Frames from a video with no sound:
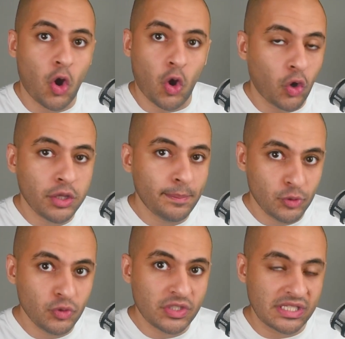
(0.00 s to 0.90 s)
All the
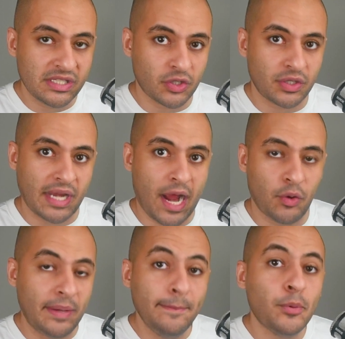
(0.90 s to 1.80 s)
blue jeans are
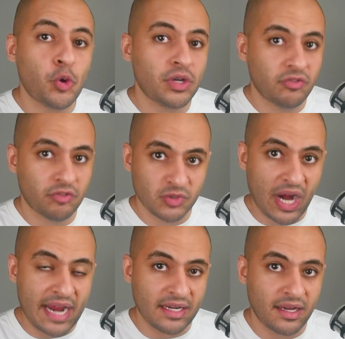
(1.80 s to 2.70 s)
now imported from
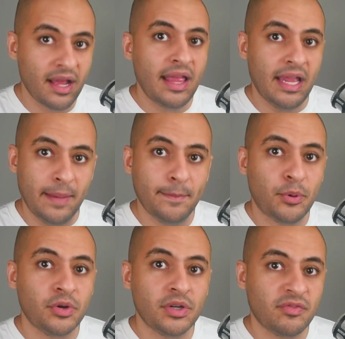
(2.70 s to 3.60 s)
China,
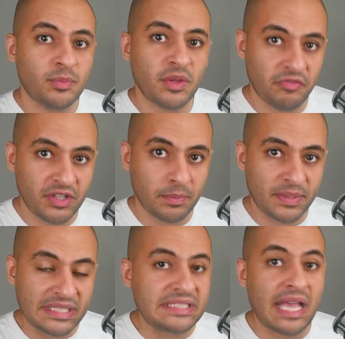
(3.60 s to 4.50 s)
imported from the
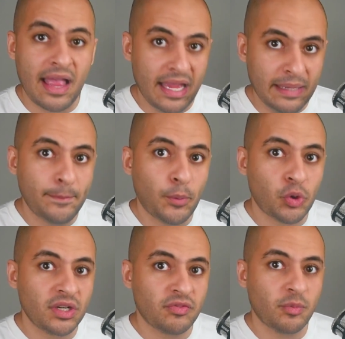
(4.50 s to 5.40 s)
Philippines,
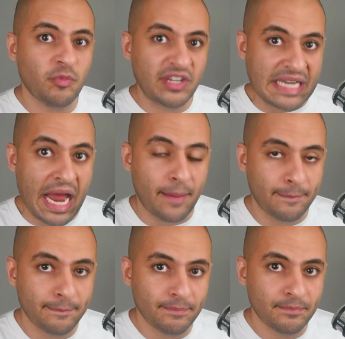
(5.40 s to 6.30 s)
imported from Vietnam.